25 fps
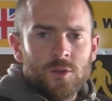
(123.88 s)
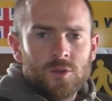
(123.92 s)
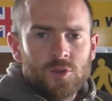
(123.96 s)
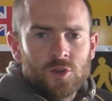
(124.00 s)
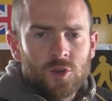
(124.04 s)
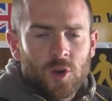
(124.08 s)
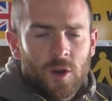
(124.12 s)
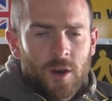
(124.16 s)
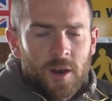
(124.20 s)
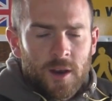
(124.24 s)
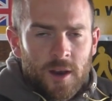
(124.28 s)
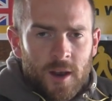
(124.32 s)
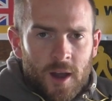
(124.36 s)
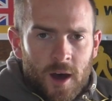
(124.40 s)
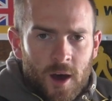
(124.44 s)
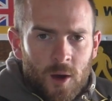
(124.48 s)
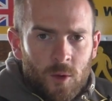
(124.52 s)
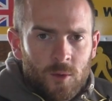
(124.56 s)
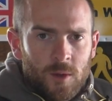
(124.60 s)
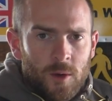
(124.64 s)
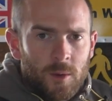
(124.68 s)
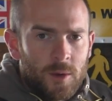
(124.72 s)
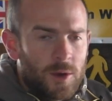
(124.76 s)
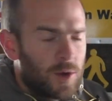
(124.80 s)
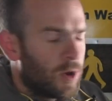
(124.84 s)
So
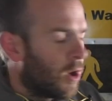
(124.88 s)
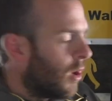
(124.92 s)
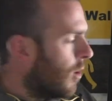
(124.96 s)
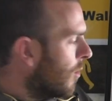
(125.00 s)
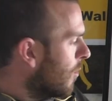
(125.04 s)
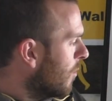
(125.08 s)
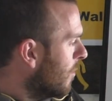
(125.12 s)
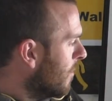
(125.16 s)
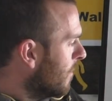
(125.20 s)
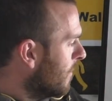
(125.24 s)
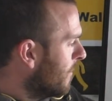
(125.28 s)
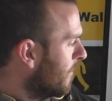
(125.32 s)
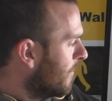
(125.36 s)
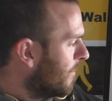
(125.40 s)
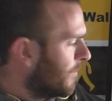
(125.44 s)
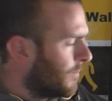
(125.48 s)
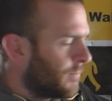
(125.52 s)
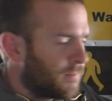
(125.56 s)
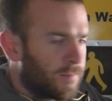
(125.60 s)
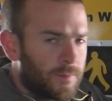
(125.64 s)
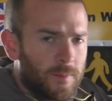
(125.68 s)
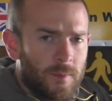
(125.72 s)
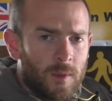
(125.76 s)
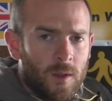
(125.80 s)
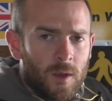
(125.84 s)
now that we know
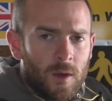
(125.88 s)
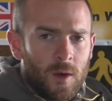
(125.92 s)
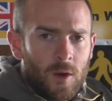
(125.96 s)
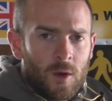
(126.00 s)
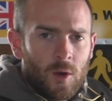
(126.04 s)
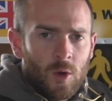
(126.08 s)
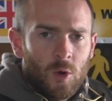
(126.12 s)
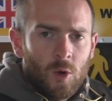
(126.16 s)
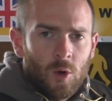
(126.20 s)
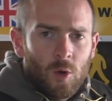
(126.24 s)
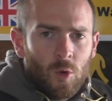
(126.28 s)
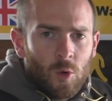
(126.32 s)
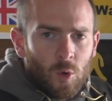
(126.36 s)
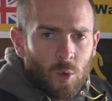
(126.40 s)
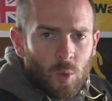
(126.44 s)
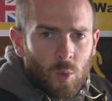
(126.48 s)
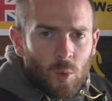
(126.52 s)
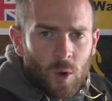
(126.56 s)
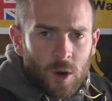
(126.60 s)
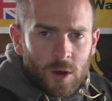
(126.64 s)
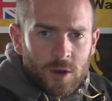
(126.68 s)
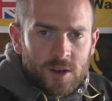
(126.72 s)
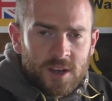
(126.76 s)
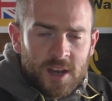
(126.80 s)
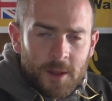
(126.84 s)

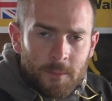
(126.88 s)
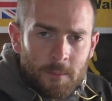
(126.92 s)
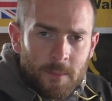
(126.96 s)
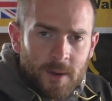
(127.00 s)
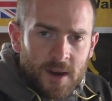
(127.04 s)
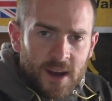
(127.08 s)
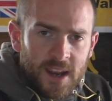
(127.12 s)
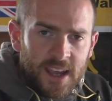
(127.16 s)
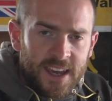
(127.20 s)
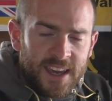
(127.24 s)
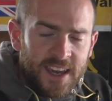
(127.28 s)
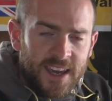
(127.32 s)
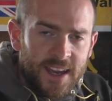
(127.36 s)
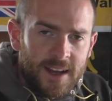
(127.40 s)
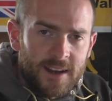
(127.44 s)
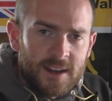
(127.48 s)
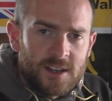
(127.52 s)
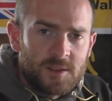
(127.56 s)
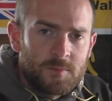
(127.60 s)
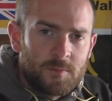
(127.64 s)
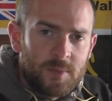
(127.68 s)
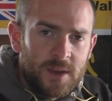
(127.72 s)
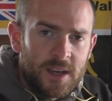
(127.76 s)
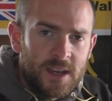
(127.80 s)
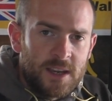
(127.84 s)
what typically
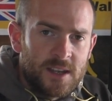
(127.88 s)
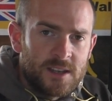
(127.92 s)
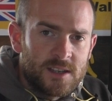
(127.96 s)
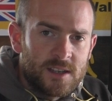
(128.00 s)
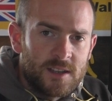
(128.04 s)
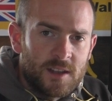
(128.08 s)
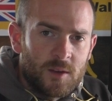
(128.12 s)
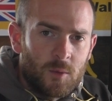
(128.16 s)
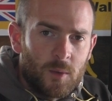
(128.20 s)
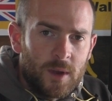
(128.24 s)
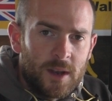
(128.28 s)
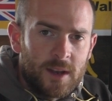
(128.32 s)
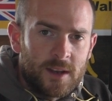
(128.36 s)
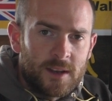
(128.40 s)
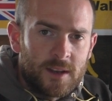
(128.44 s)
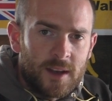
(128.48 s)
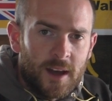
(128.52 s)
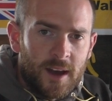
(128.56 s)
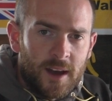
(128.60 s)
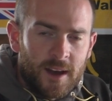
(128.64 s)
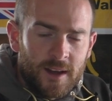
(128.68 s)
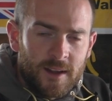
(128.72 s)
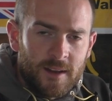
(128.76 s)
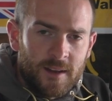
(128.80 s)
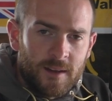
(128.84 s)
kills bees in the
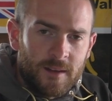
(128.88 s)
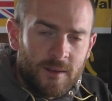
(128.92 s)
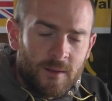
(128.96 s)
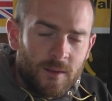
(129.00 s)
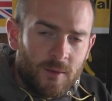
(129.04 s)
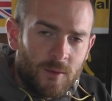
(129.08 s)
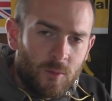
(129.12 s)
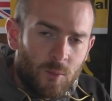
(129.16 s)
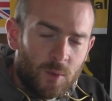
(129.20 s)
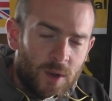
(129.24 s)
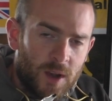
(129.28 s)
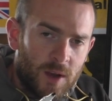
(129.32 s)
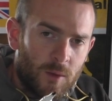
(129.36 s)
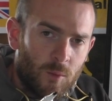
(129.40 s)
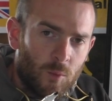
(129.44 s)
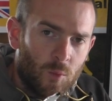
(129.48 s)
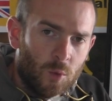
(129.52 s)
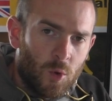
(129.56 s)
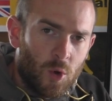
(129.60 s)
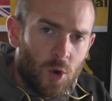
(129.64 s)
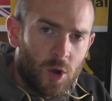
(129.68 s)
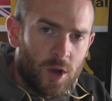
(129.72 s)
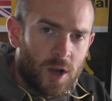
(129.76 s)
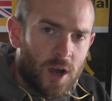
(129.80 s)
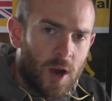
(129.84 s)
winter, we can
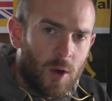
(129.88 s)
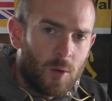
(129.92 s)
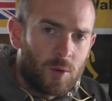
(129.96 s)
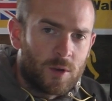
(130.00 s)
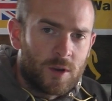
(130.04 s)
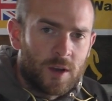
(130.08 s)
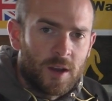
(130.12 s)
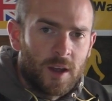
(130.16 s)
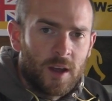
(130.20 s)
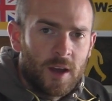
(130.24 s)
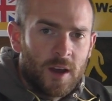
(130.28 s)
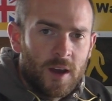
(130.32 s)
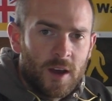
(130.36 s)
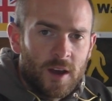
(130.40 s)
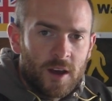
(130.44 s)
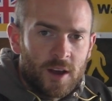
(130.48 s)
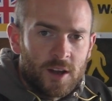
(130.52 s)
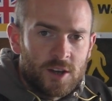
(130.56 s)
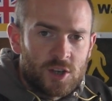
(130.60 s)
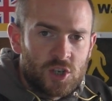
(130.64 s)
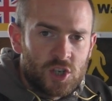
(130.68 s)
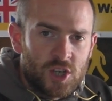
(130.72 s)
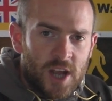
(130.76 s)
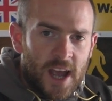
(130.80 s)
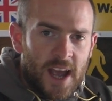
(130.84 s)
work out
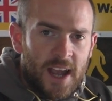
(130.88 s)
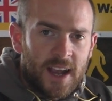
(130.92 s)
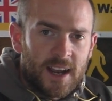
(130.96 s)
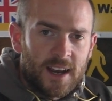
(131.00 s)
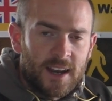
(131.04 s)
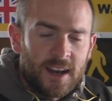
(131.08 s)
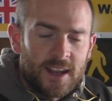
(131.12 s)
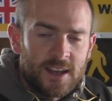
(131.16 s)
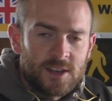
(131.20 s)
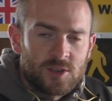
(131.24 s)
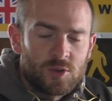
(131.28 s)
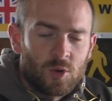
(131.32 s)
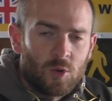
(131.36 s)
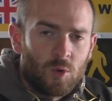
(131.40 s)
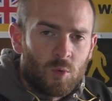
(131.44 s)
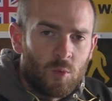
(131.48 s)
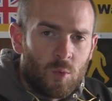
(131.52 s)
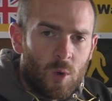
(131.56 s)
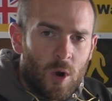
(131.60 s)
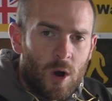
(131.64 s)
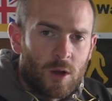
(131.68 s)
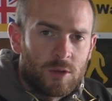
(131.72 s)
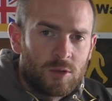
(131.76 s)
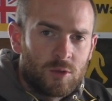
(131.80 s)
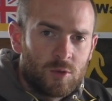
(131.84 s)
a checklist or
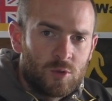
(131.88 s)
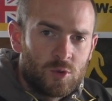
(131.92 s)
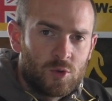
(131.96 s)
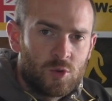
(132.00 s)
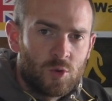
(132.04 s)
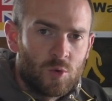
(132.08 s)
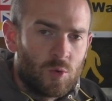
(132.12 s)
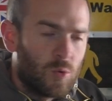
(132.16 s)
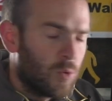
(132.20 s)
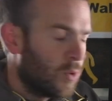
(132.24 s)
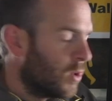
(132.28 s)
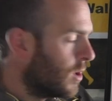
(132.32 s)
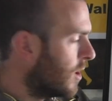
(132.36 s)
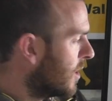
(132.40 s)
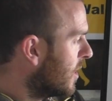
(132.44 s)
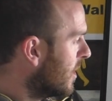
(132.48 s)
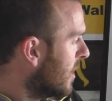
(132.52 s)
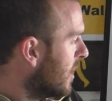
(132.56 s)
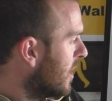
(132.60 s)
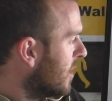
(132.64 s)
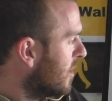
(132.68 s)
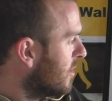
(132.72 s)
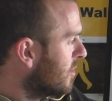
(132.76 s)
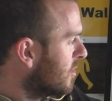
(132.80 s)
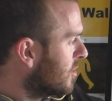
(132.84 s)
what to do
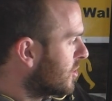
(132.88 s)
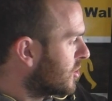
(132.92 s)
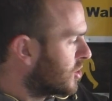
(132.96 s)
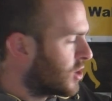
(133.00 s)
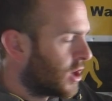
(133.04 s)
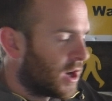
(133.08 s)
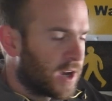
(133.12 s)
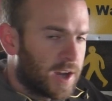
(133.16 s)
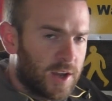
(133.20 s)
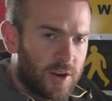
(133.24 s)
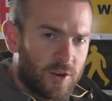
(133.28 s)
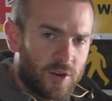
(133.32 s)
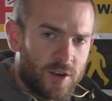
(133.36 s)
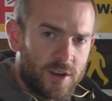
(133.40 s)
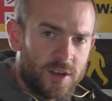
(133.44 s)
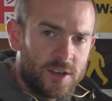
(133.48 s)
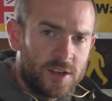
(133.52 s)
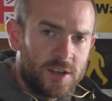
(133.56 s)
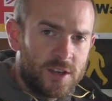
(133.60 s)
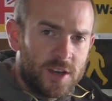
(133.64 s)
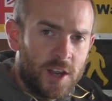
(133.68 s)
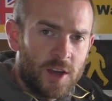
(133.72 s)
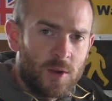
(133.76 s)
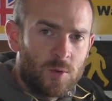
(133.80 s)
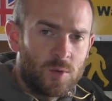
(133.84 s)
to try and
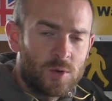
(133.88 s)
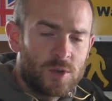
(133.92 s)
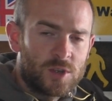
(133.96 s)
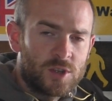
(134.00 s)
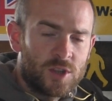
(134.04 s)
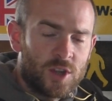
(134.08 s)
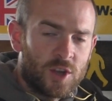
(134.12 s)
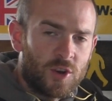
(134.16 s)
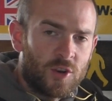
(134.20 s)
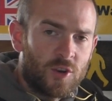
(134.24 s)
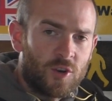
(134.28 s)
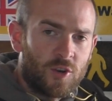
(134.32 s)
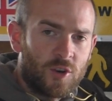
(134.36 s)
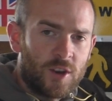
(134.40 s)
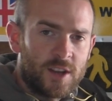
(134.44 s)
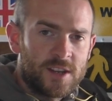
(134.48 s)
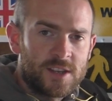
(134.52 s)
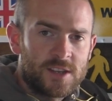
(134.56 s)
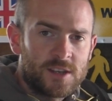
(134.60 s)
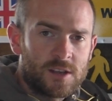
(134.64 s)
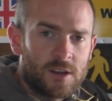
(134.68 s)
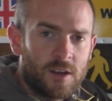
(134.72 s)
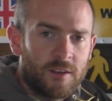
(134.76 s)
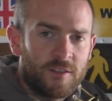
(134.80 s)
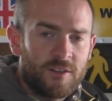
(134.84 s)
reduce the
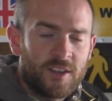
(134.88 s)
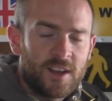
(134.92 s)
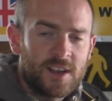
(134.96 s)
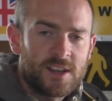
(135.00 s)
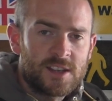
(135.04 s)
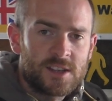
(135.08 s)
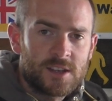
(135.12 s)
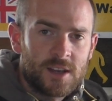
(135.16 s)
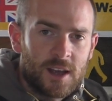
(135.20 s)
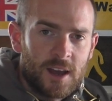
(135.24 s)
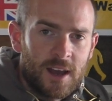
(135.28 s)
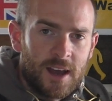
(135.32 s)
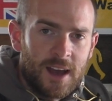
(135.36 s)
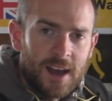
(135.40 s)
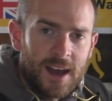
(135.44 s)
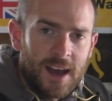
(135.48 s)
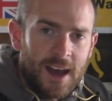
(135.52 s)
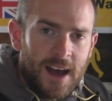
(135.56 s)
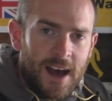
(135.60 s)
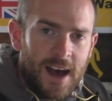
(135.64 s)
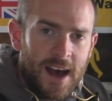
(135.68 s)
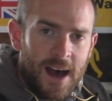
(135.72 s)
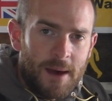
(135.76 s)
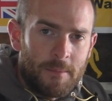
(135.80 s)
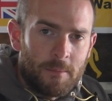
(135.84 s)
risk of this
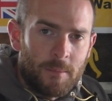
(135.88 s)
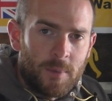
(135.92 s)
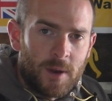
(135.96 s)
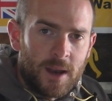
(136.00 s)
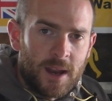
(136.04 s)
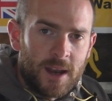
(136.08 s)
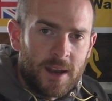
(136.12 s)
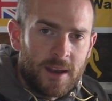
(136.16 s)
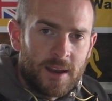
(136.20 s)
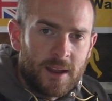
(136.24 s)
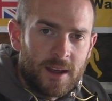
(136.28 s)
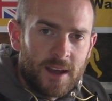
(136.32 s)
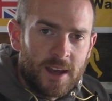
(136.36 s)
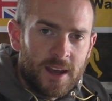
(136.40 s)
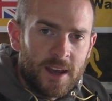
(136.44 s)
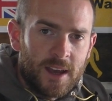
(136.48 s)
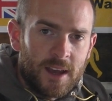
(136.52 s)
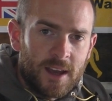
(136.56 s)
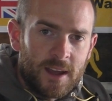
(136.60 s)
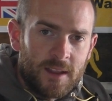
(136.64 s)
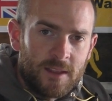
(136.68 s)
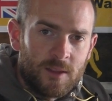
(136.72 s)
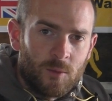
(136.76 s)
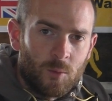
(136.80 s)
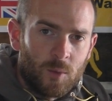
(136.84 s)
happening
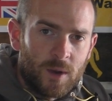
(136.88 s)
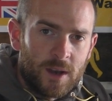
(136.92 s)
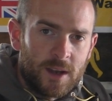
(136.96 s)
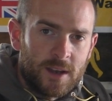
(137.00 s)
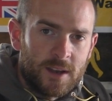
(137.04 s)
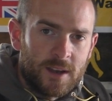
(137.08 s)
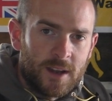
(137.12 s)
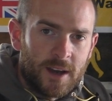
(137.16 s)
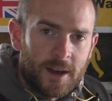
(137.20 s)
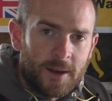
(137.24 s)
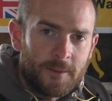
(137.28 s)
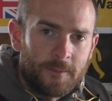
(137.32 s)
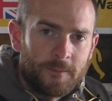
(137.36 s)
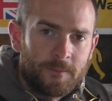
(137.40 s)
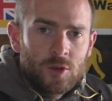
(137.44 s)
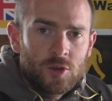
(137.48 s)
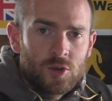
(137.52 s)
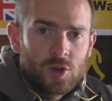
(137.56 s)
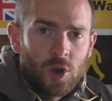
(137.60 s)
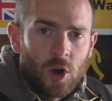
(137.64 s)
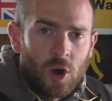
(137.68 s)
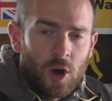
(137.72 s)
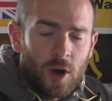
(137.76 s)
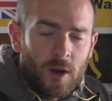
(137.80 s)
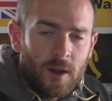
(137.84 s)
in the winter.
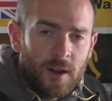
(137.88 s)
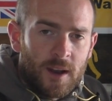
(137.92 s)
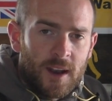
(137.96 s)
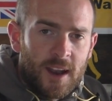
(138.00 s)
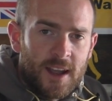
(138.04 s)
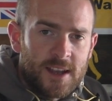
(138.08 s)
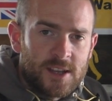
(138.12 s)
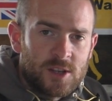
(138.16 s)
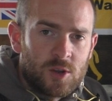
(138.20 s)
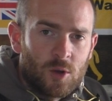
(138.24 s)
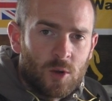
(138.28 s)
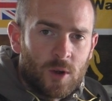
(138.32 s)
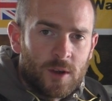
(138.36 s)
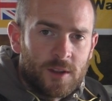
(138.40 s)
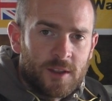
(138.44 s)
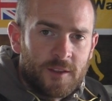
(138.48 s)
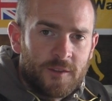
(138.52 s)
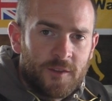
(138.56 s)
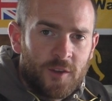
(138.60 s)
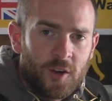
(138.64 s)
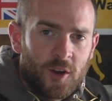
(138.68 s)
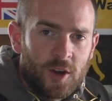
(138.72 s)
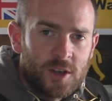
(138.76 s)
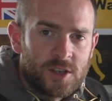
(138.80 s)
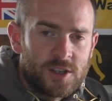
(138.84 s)
So let's look at the
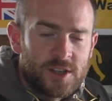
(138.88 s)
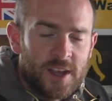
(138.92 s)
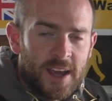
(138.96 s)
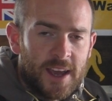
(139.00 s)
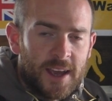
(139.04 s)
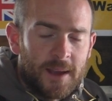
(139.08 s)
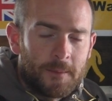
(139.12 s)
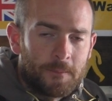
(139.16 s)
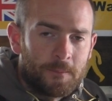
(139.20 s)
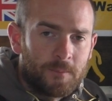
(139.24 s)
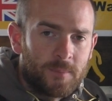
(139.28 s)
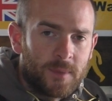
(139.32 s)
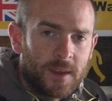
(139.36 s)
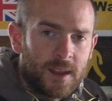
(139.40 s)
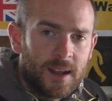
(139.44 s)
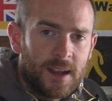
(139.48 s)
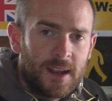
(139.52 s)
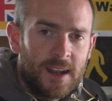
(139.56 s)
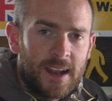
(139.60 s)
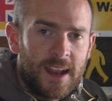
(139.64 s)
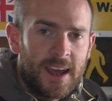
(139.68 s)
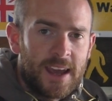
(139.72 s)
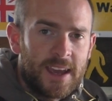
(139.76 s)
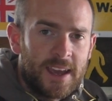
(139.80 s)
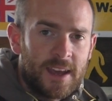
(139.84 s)
first thing,
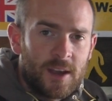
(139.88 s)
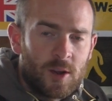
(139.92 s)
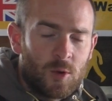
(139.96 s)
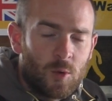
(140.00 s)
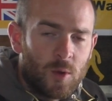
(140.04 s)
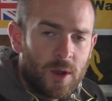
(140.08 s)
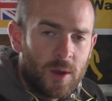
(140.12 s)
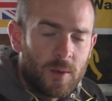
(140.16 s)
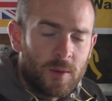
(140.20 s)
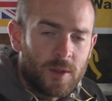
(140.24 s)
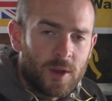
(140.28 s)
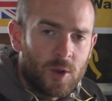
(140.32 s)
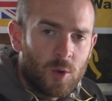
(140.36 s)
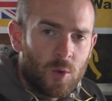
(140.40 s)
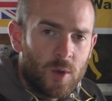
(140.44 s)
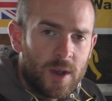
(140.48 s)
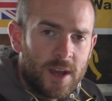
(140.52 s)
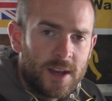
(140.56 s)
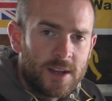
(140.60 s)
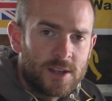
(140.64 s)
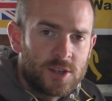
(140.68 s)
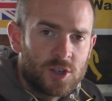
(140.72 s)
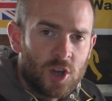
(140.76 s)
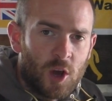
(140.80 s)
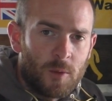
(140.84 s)
laying queen, when the
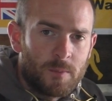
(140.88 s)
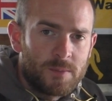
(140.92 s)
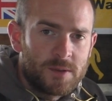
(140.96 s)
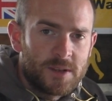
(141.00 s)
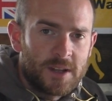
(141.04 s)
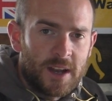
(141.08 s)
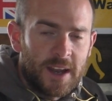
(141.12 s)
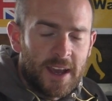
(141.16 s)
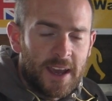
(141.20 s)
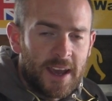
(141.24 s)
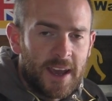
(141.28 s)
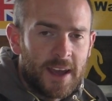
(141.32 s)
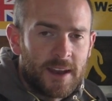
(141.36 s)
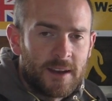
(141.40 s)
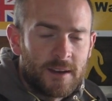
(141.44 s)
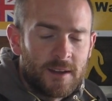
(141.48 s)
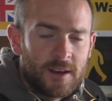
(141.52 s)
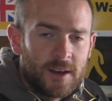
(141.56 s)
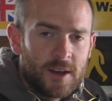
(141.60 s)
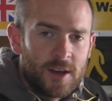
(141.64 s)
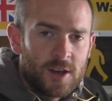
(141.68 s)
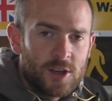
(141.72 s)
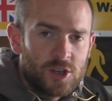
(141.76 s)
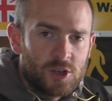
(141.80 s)
queen stops laying.